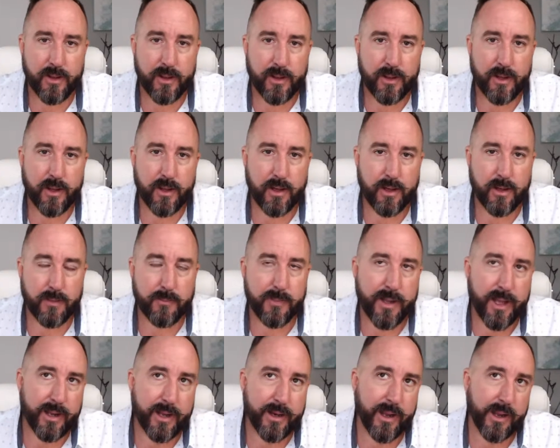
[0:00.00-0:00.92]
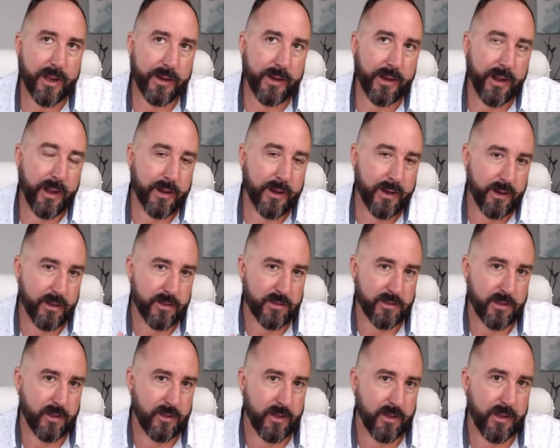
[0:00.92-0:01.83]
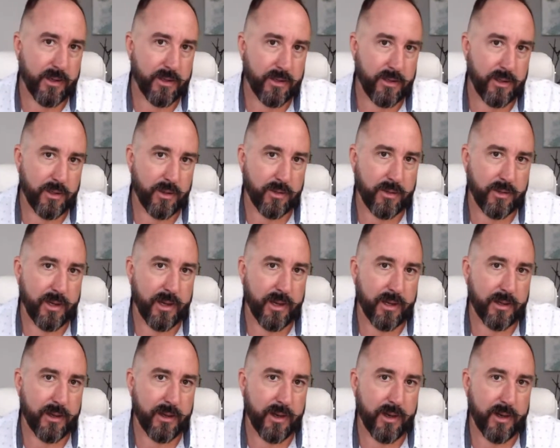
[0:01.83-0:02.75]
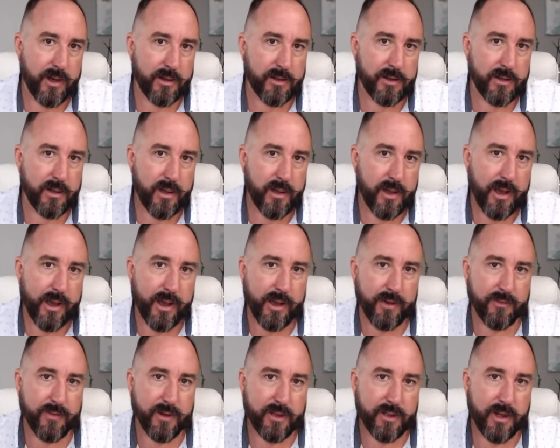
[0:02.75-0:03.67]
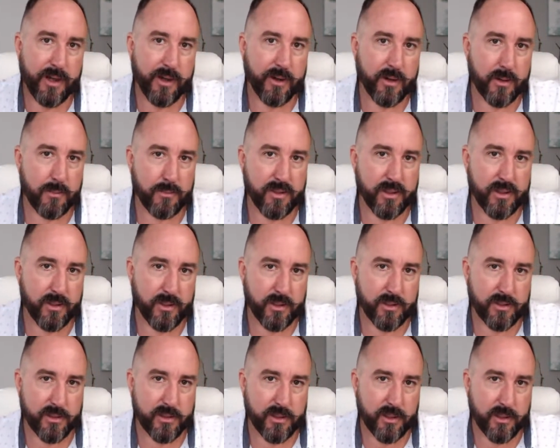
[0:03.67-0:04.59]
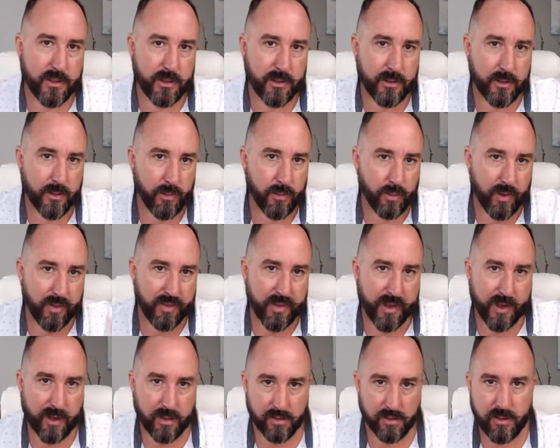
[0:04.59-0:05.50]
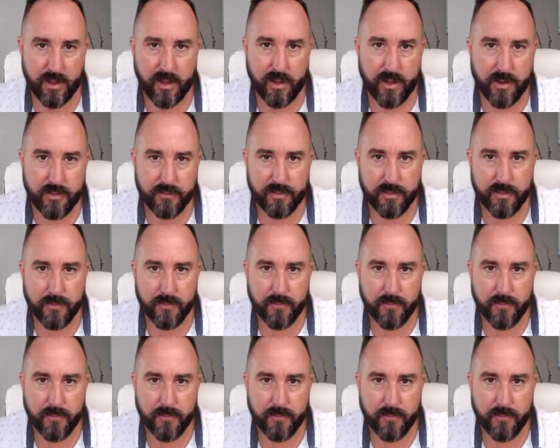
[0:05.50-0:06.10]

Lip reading: And here's the thing, you cannot have accountability without love.